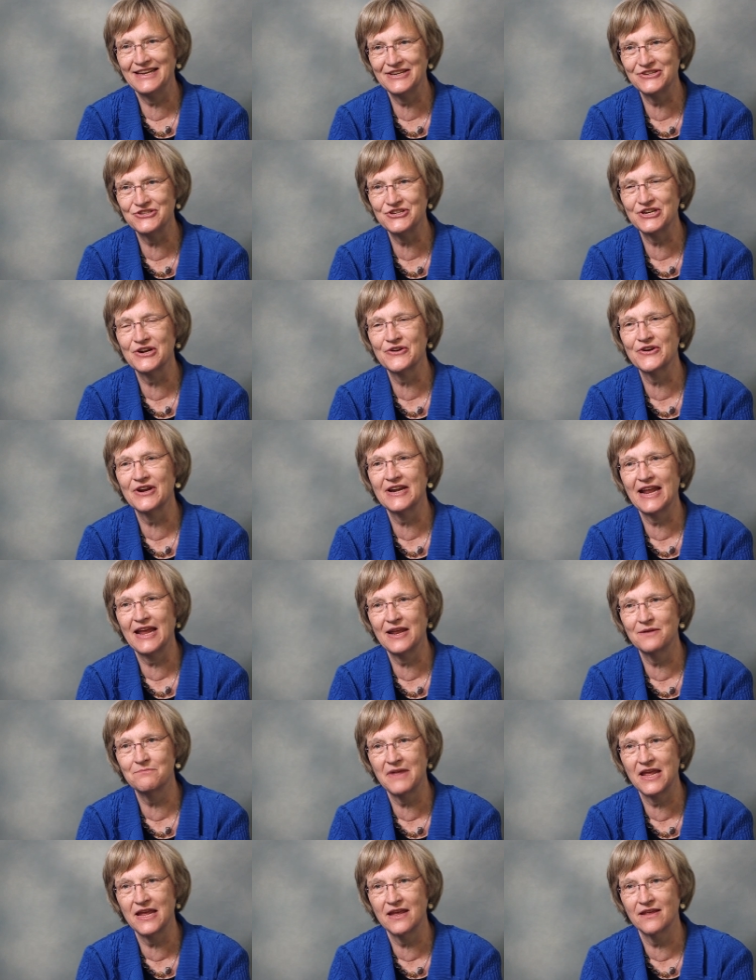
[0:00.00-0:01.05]
engineering,
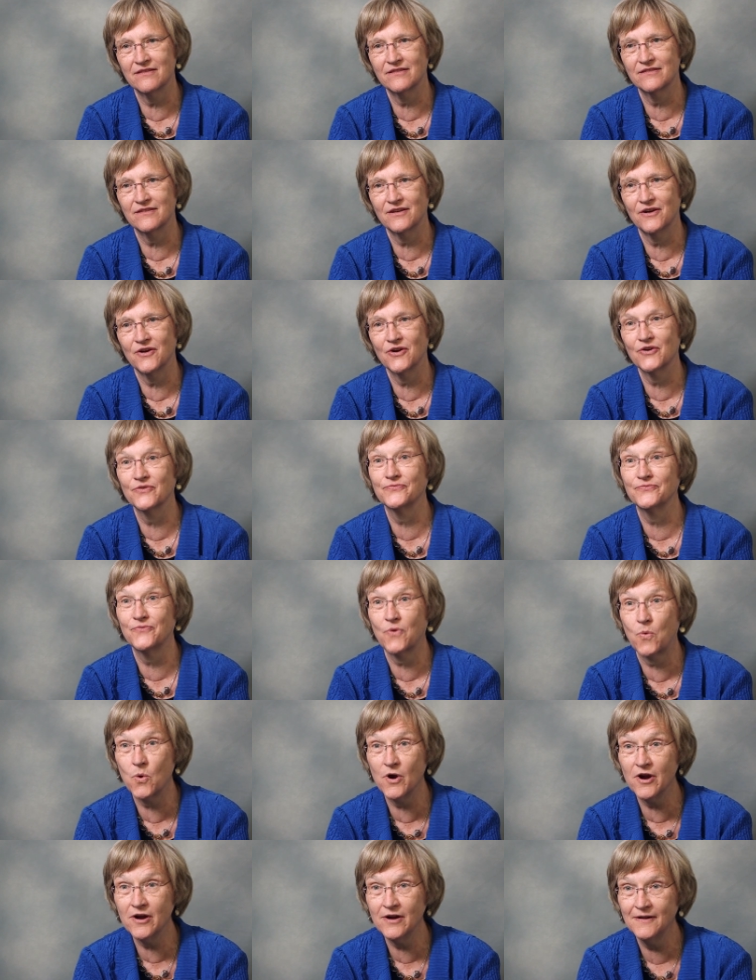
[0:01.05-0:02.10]
and math are
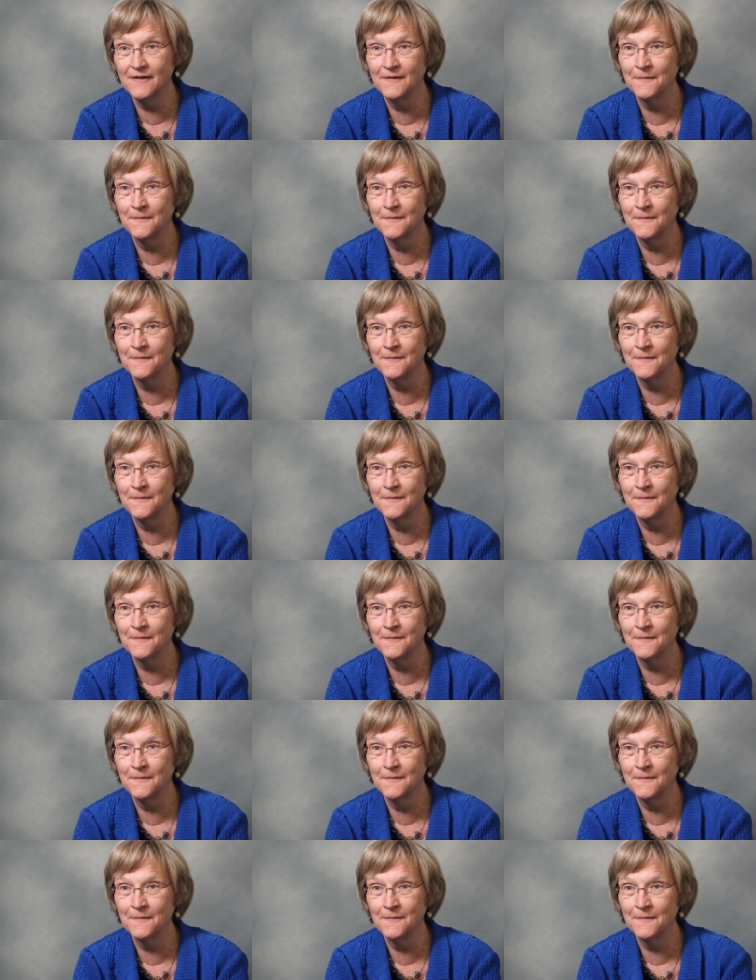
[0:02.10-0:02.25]
for.